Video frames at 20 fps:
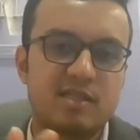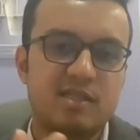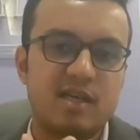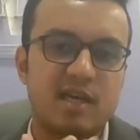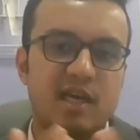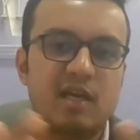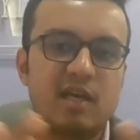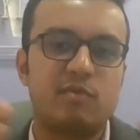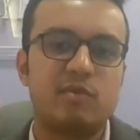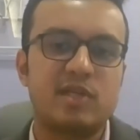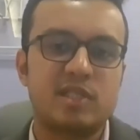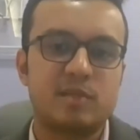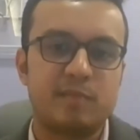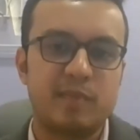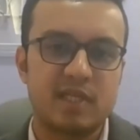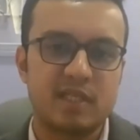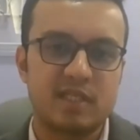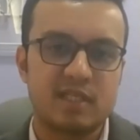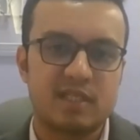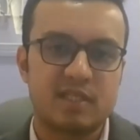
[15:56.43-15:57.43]
the airway
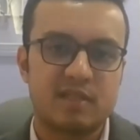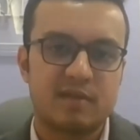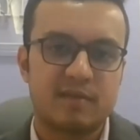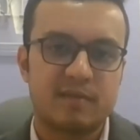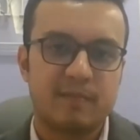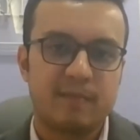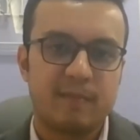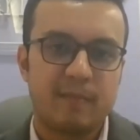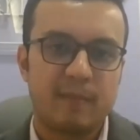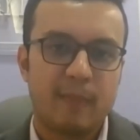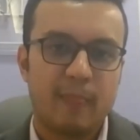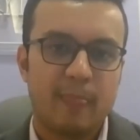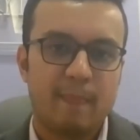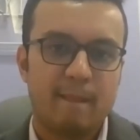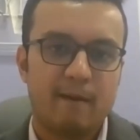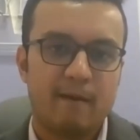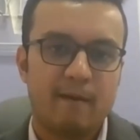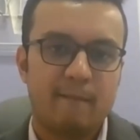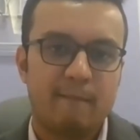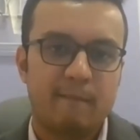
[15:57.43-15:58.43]
space.
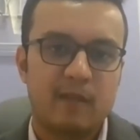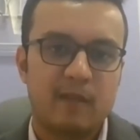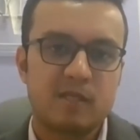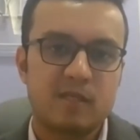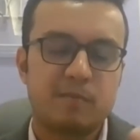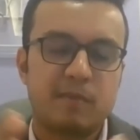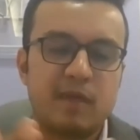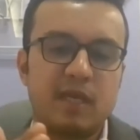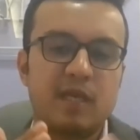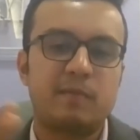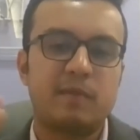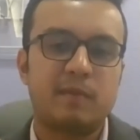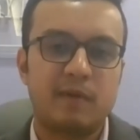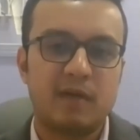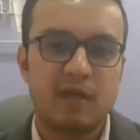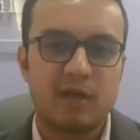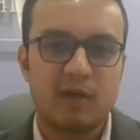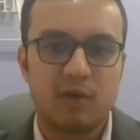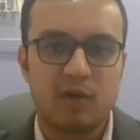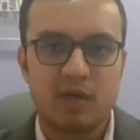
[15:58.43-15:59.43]
This many
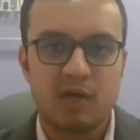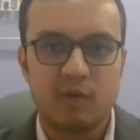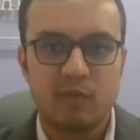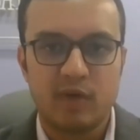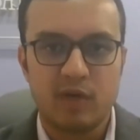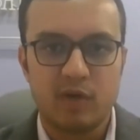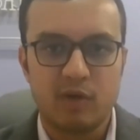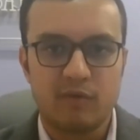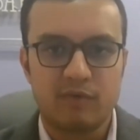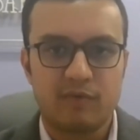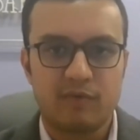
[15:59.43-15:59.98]
people are not aware of,